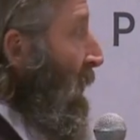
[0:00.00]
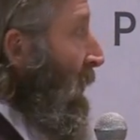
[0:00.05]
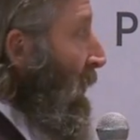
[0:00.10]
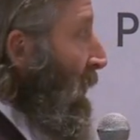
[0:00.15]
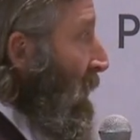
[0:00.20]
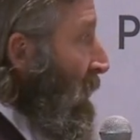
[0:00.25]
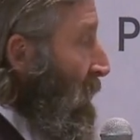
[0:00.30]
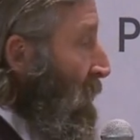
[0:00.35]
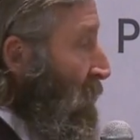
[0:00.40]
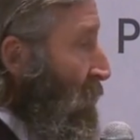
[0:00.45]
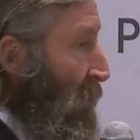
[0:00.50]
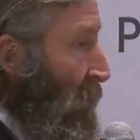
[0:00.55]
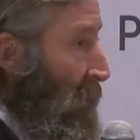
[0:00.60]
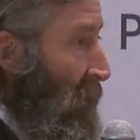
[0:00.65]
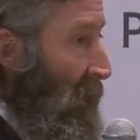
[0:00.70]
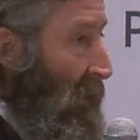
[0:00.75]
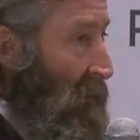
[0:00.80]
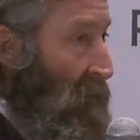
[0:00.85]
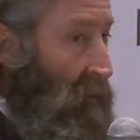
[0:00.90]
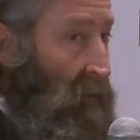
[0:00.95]
In
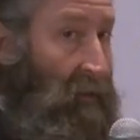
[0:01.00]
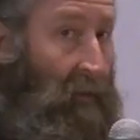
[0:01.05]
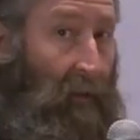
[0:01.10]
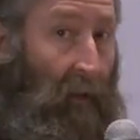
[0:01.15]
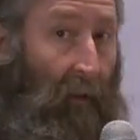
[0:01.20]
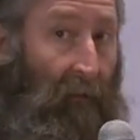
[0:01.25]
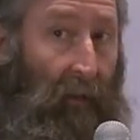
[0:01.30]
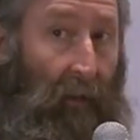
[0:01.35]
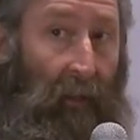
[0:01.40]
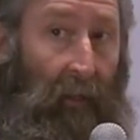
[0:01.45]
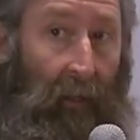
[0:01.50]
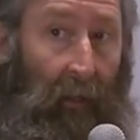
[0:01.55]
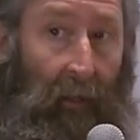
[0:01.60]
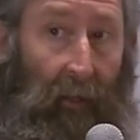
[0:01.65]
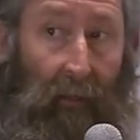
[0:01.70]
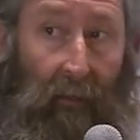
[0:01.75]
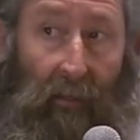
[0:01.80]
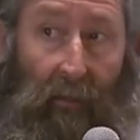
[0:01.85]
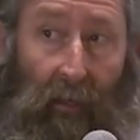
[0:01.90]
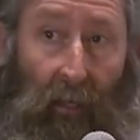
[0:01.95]

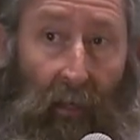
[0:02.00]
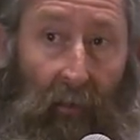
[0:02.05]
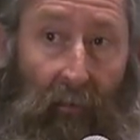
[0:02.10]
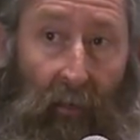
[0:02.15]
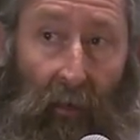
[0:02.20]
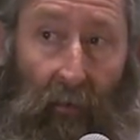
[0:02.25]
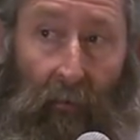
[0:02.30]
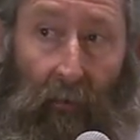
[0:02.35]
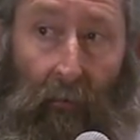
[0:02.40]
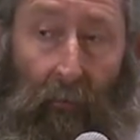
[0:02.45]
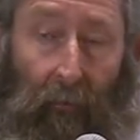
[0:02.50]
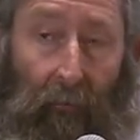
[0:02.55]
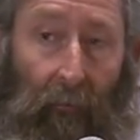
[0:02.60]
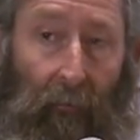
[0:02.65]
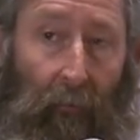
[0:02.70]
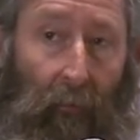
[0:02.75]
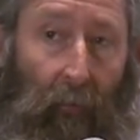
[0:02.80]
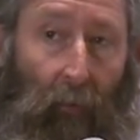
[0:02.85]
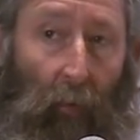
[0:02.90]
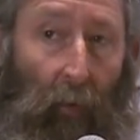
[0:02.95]
2017, and Steve can
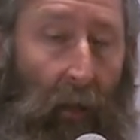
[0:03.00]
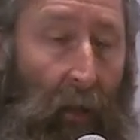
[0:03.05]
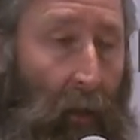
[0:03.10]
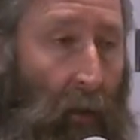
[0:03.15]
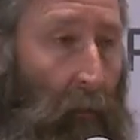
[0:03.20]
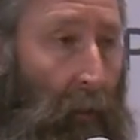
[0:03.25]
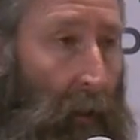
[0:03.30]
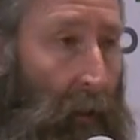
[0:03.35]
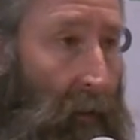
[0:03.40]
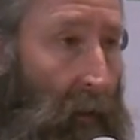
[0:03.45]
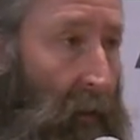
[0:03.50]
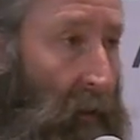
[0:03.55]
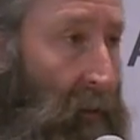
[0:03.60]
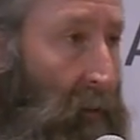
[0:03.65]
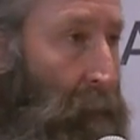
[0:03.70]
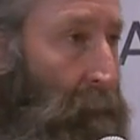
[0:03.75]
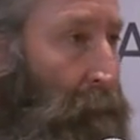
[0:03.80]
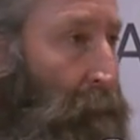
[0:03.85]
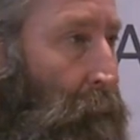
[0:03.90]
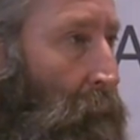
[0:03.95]
reiterate
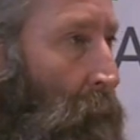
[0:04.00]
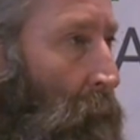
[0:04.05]
this,